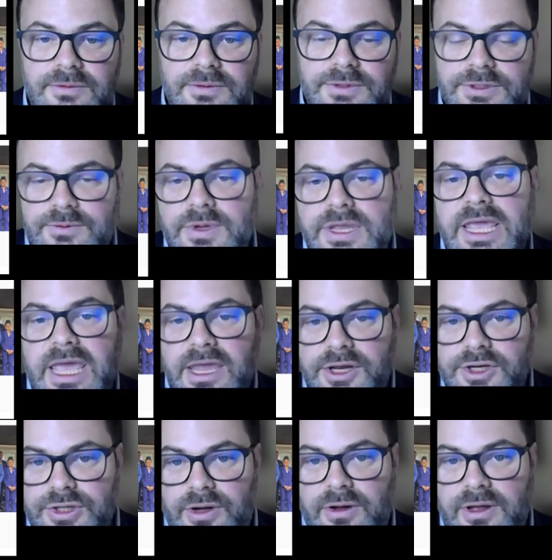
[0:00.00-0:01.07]
to
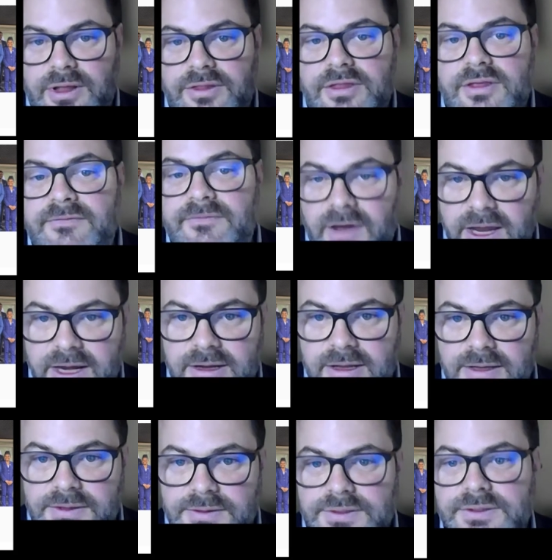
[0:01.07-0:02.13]
engage on the
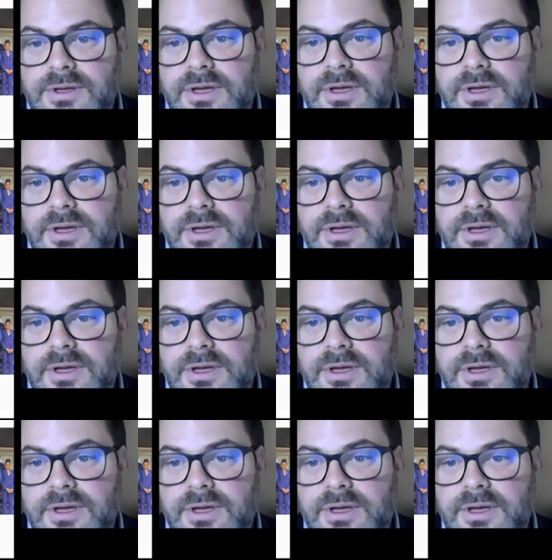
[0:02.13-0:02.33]
findings,